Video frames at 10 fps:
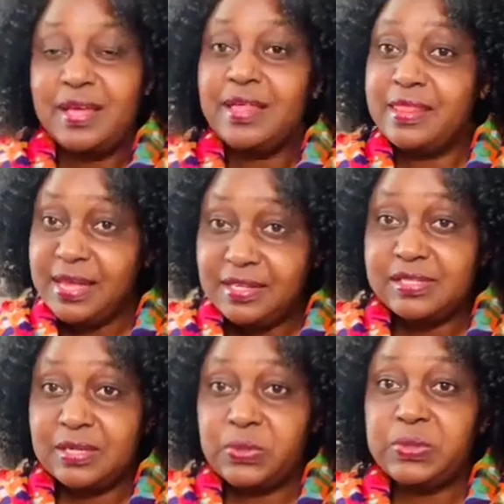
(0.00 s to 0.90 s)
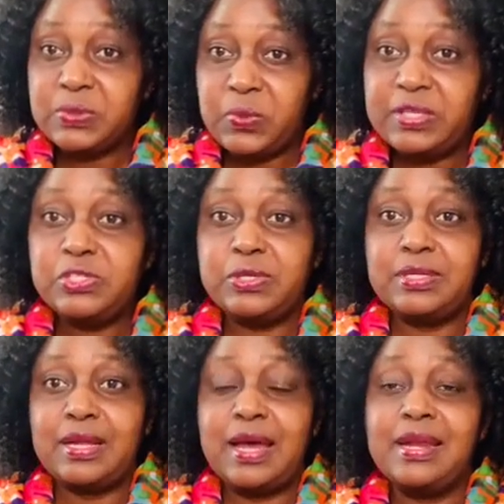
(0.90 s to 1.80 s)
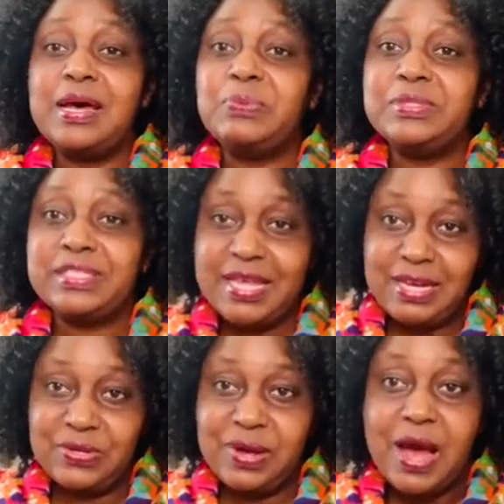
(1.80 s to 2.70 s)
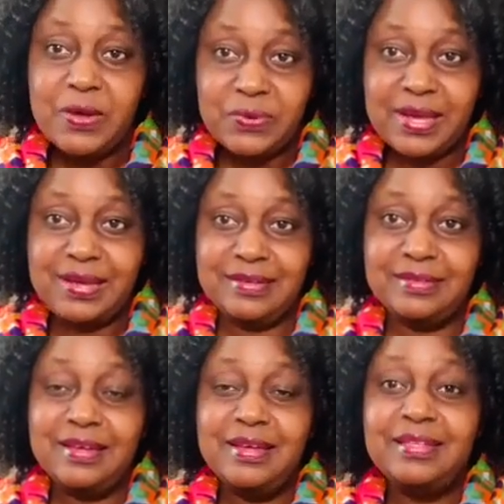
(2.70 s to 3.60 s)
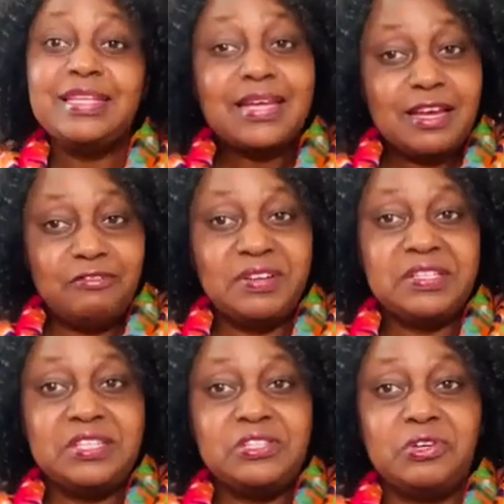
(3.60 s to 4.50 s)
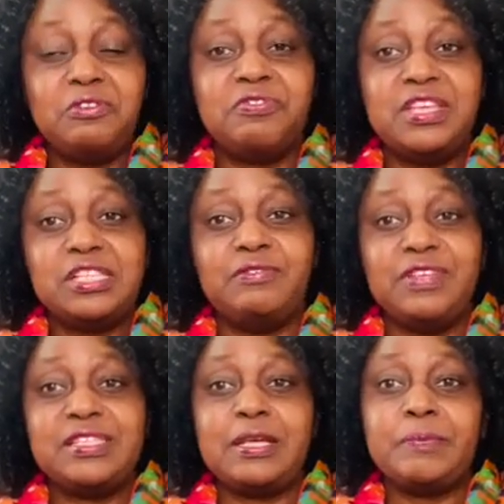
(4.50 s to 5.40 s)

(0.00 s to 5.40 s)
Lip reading: That is a good question, and I will tell you how you can take advantage of this visa.